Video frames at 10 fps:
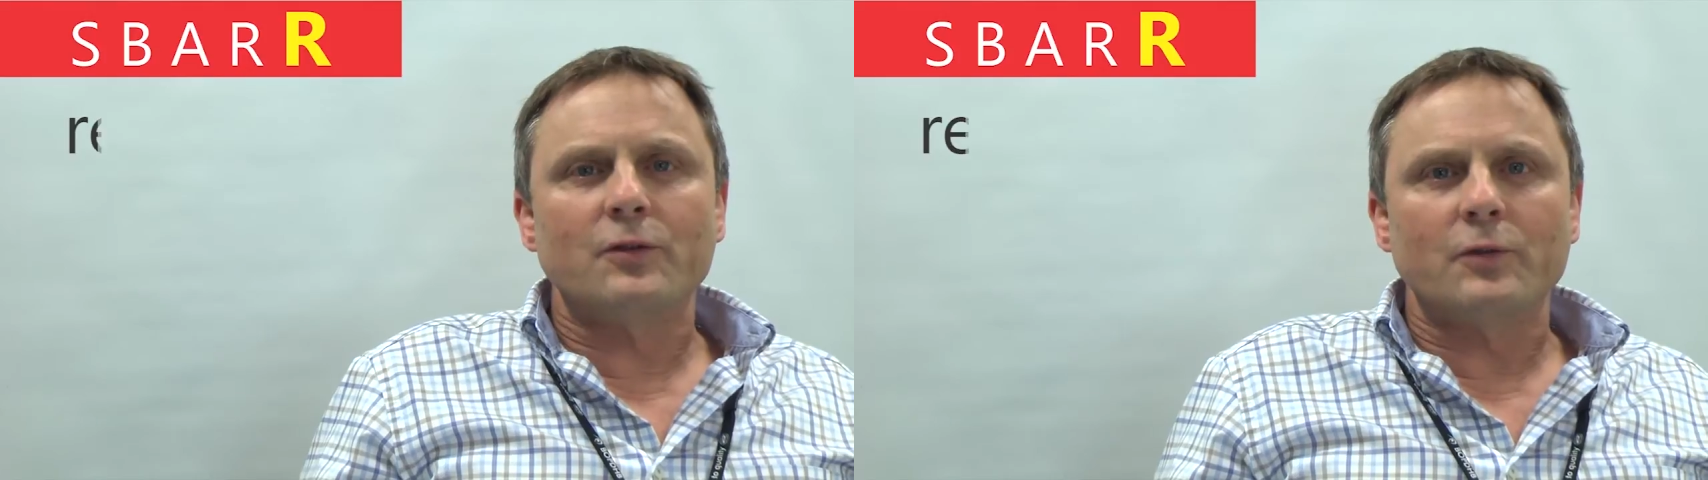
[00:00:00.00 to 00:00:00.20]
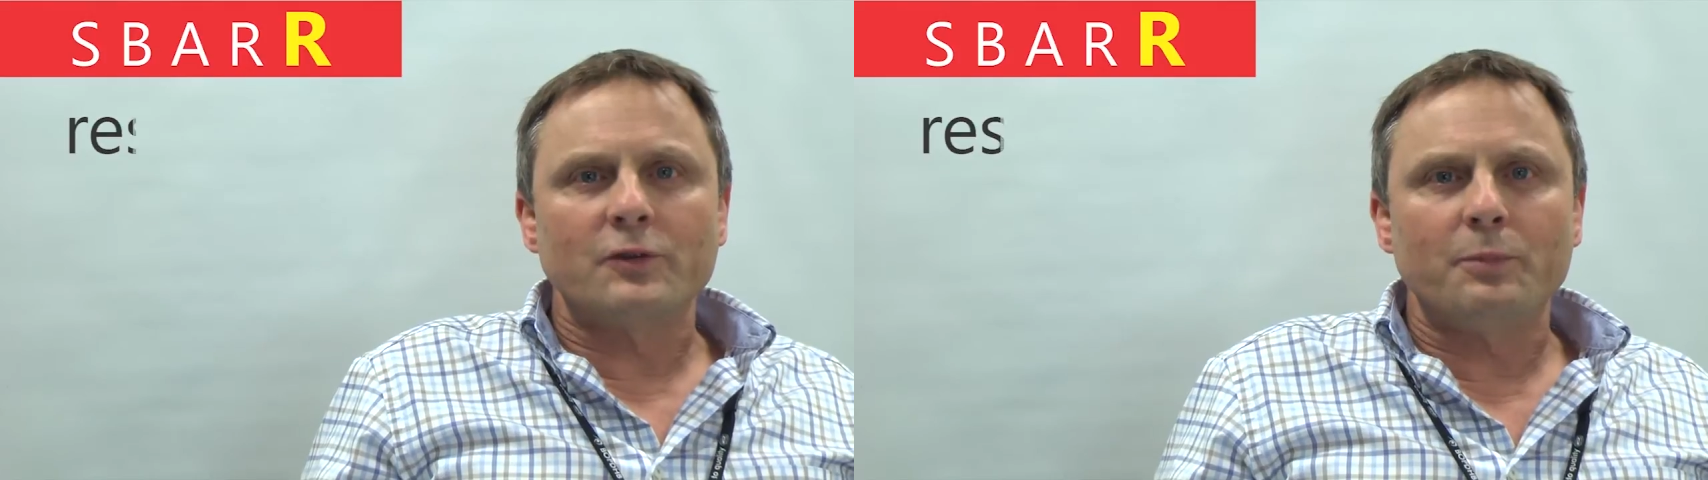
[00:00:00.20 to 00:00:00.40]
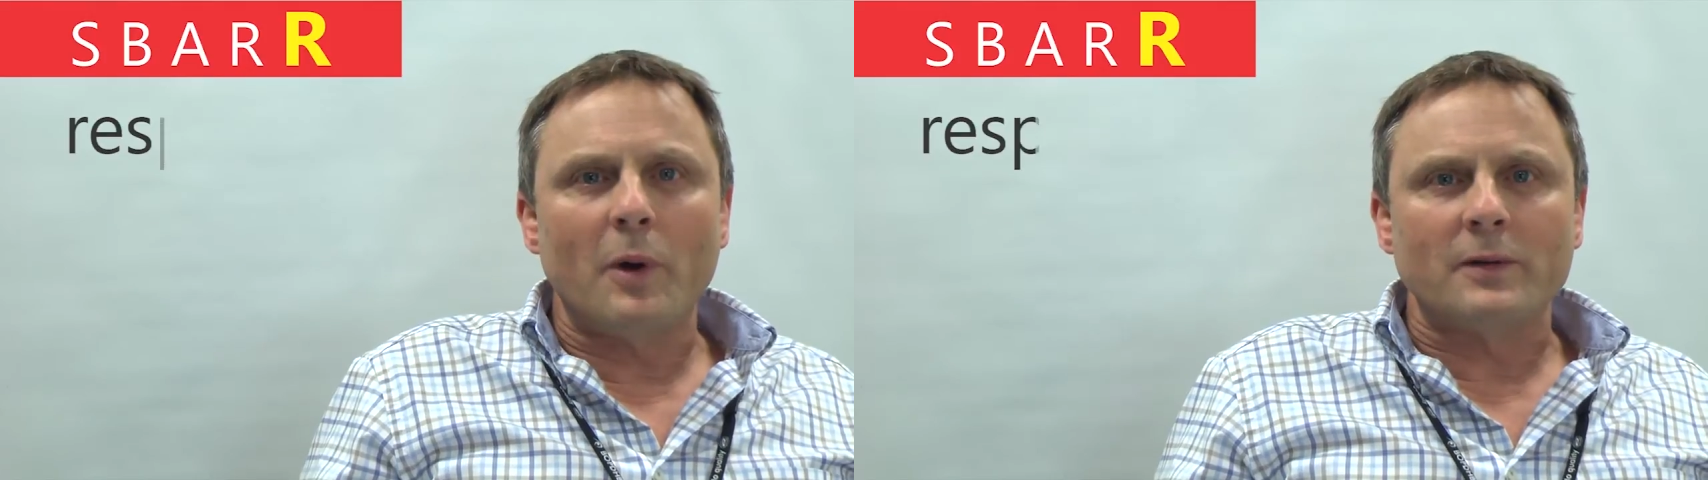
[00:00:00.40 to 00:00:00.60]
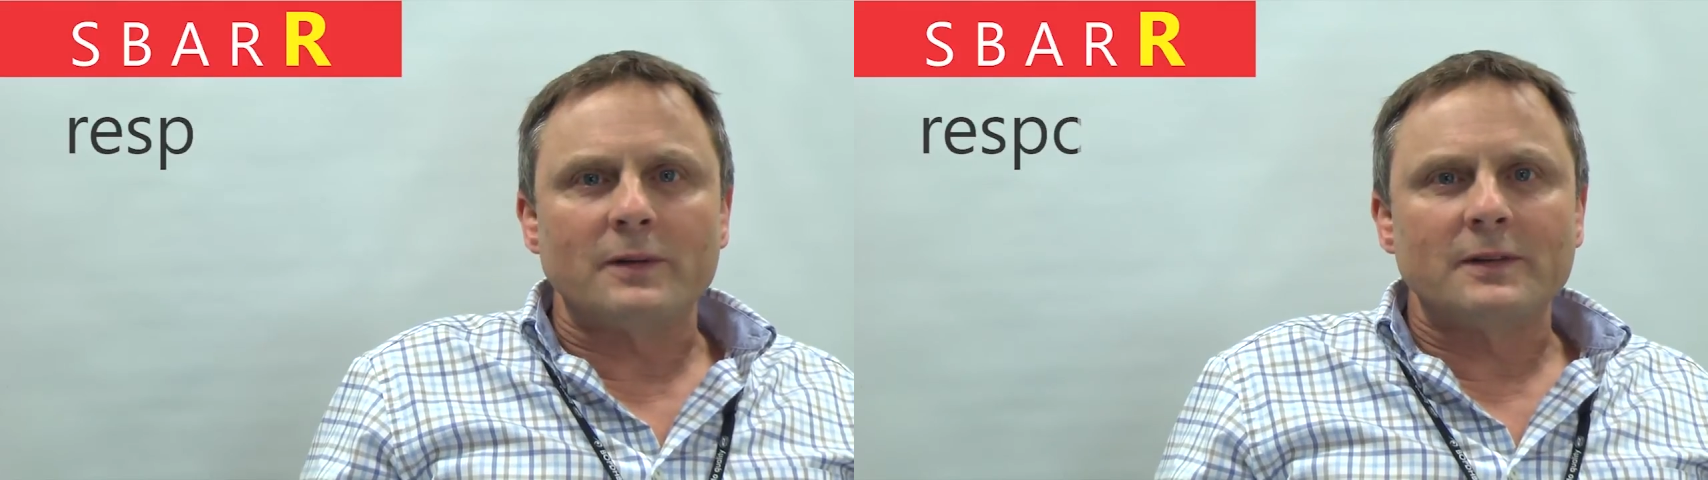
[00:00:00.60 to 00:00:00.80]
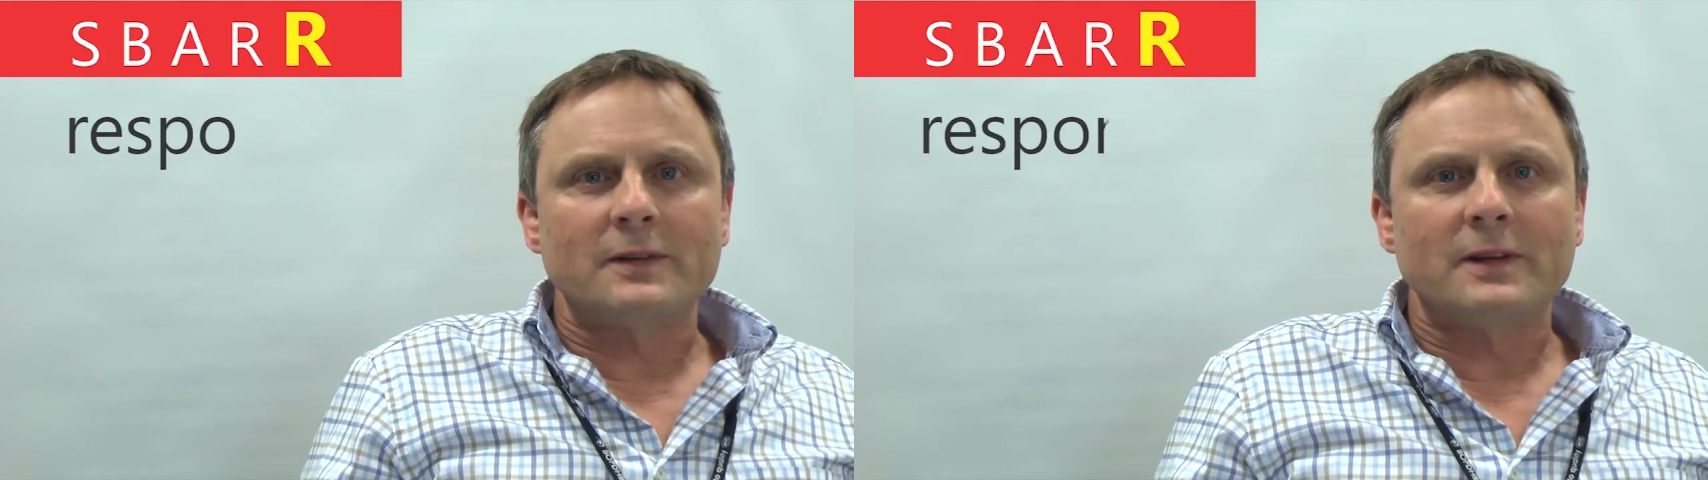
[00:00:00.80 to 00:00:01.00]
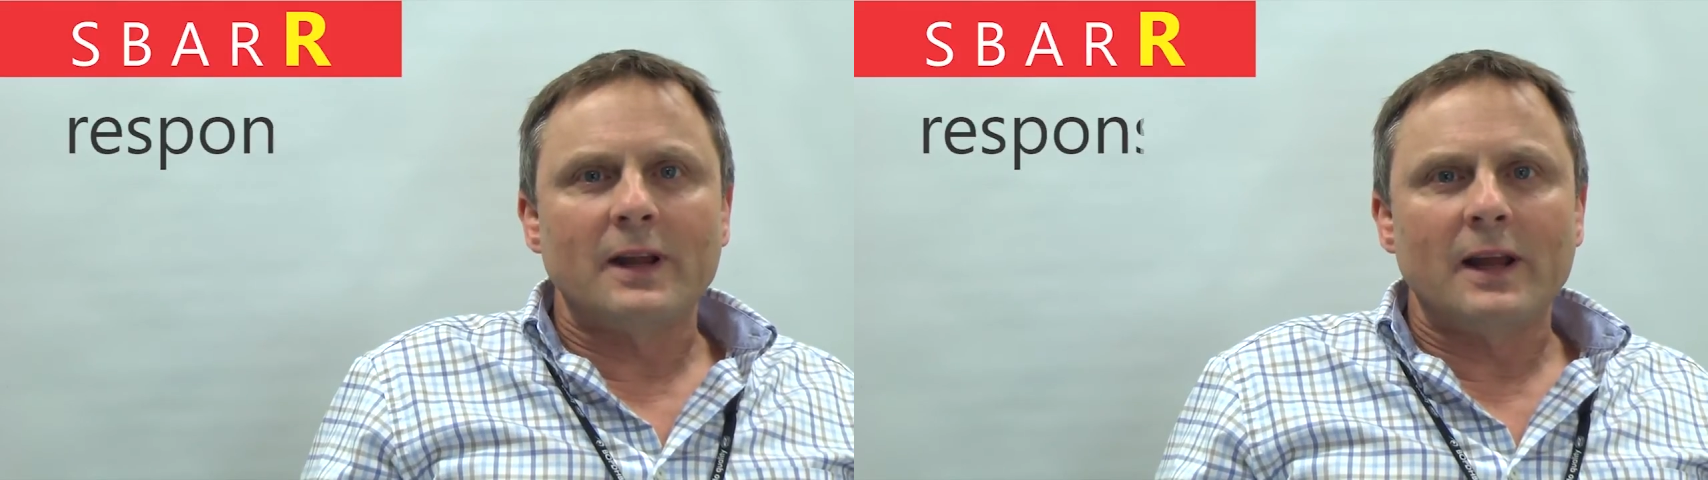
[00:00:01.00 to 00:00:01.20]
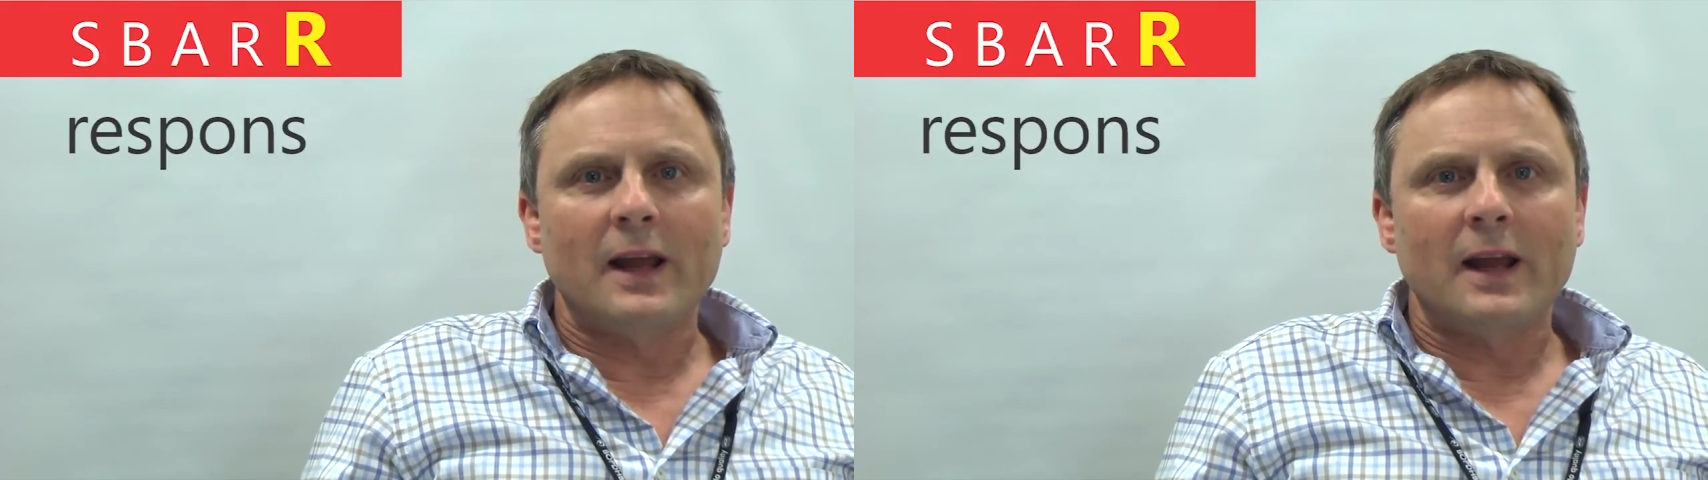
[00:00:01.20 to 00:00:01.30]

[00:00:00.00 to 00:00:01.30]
for response,